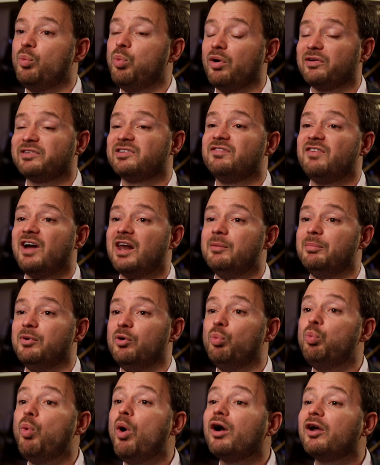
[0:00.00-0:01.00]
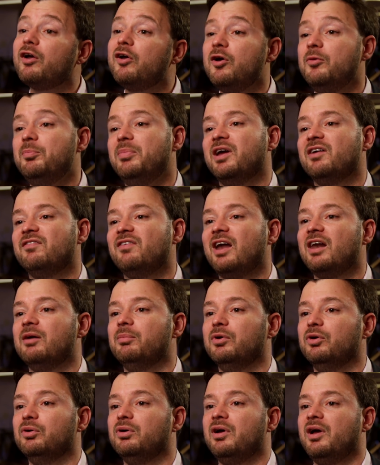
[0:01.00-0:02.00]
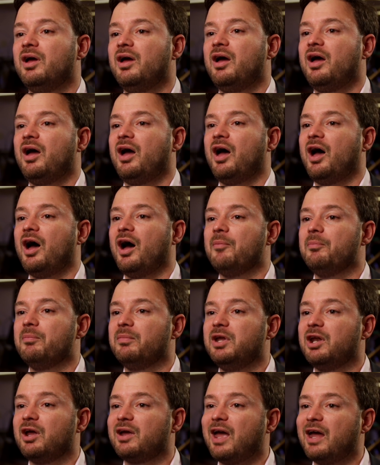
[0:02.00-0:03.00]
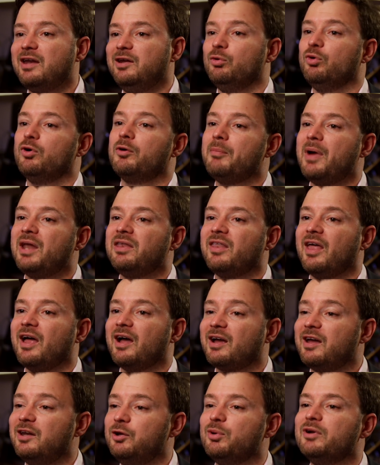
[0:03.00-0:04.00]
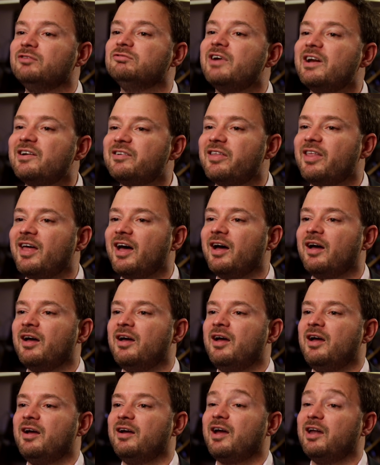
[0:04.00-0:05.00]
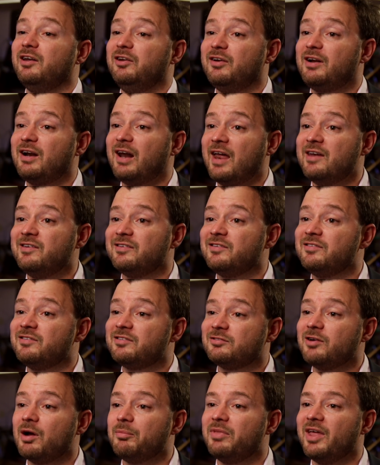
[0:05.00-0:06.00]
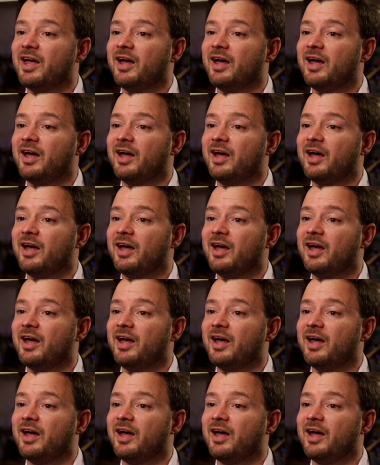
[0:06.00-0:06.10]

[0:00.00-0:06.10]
what's available, what could be available. Can you augment that, can you enrich that, can you cleanse and scrub